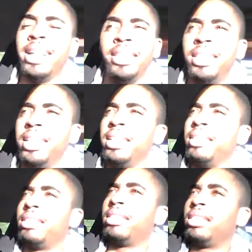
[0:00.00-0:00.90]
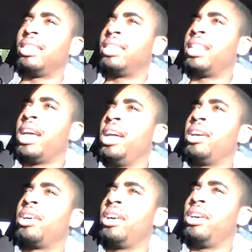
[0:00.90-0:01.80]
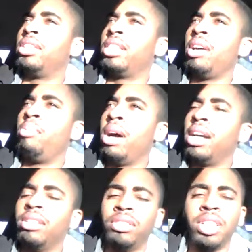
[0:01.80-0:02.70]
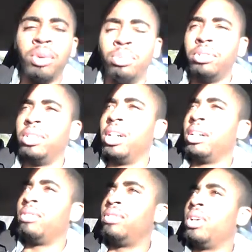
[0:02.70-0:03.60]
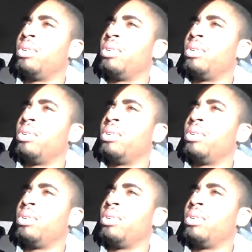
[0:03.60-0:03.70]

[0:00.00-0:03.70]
That's it. Stay encouraged, stay positive, stay productive.